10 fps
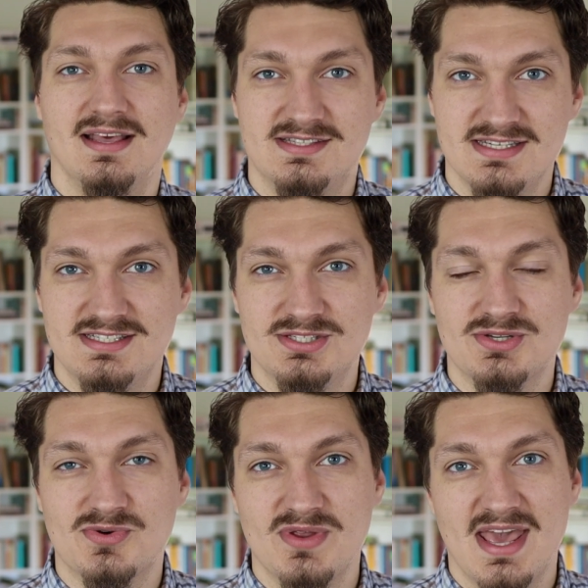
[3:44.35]
It's easy to
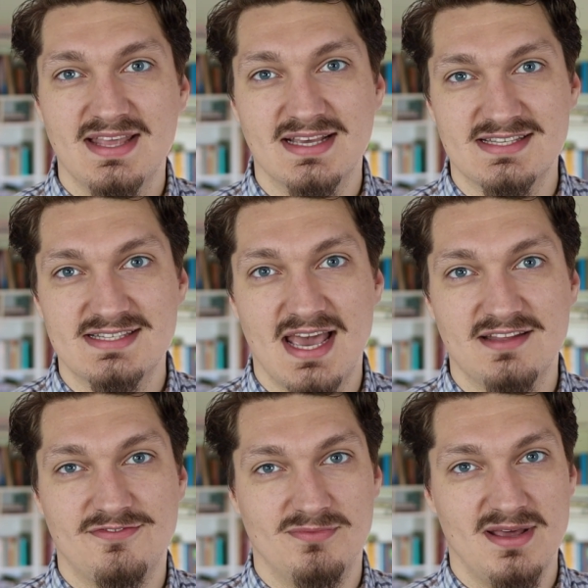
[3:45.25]
create a
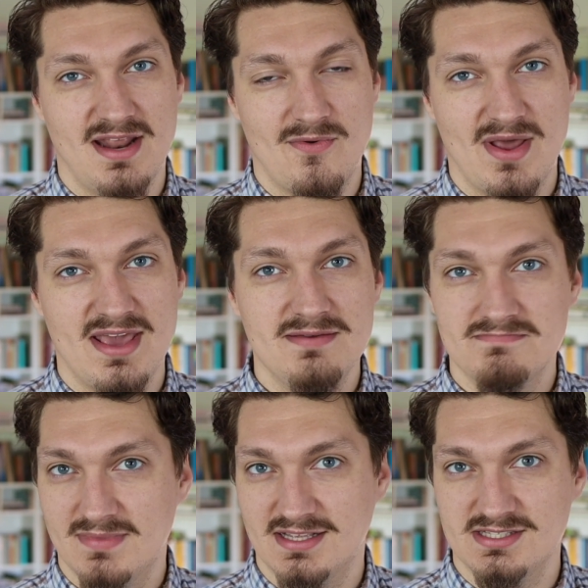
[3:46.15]
set from an
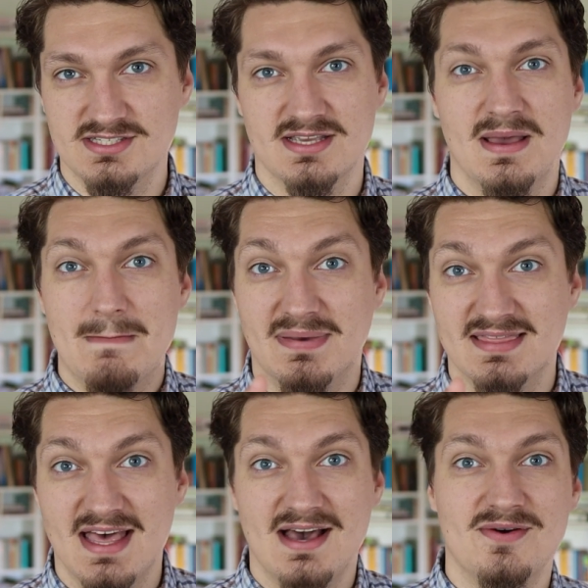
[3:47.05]
array, that's easy.
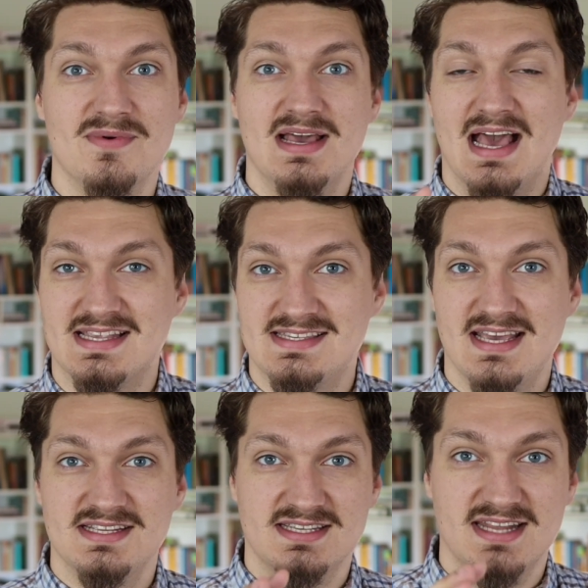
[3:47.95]
But now a
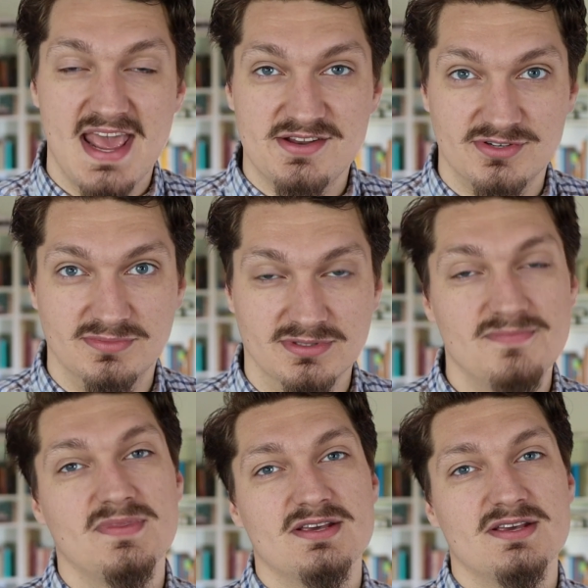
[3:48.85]
set is an iterable.